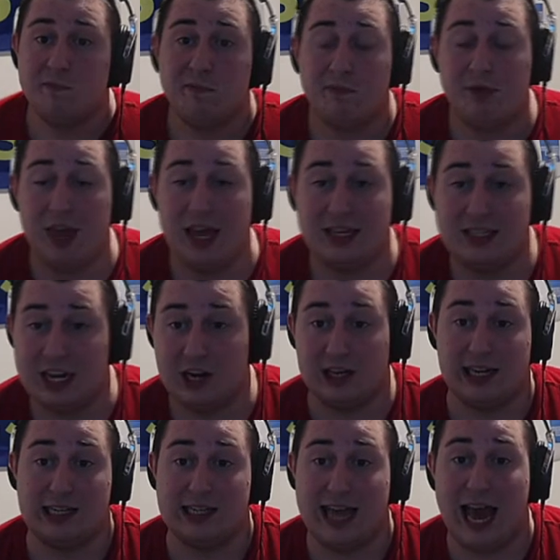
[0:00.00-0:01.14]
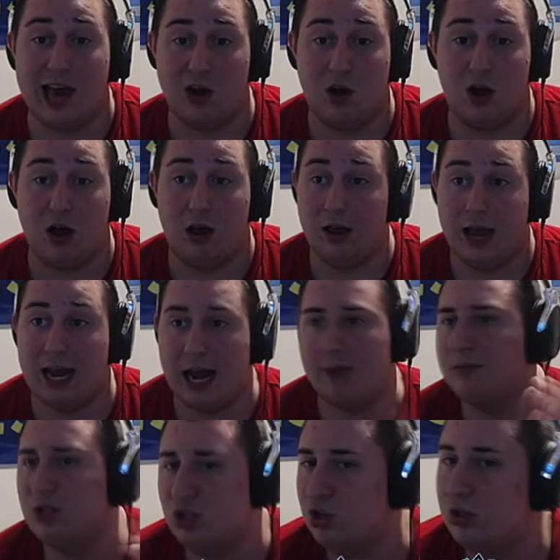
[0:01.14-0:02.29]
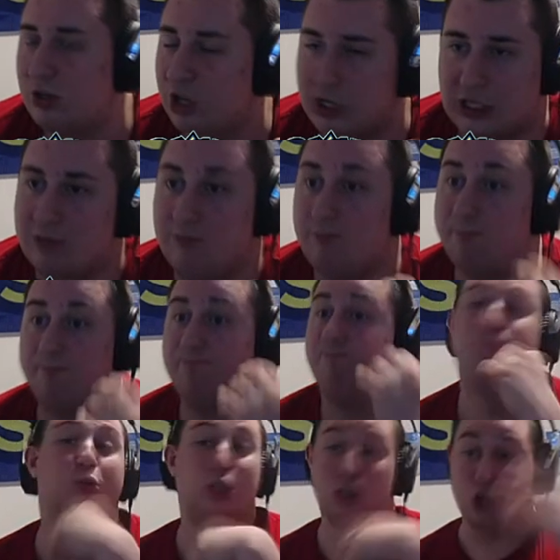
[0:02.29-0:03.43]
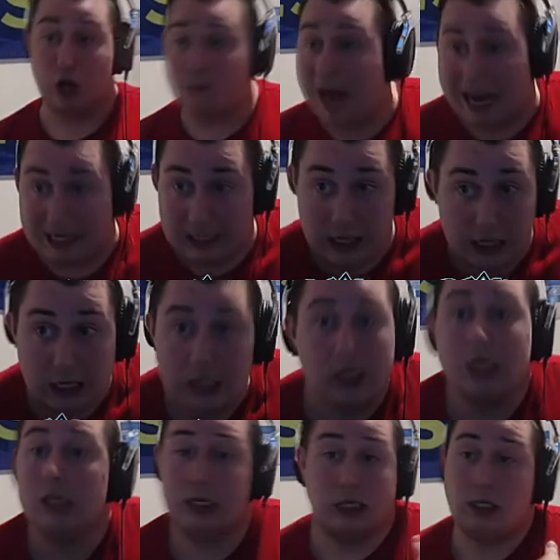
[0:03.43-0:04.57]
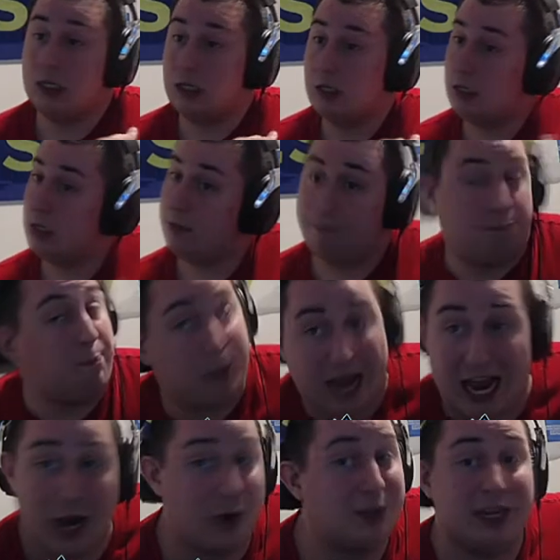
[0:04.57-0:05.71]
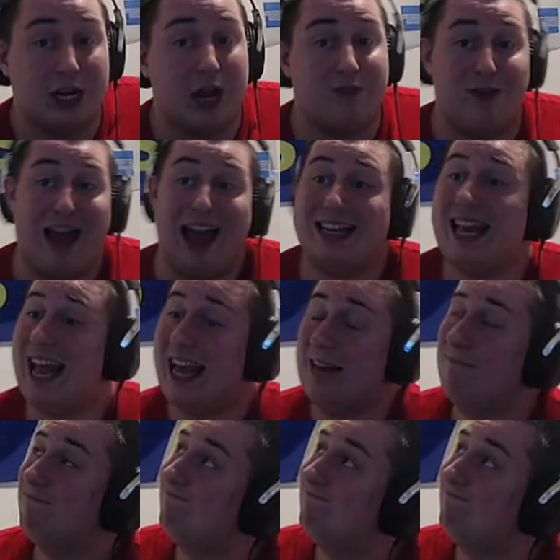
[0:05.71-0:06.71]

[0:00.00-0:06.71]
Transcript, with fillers: this series at all, and I'm just just just nerve wracked, just purely nerve wracked, and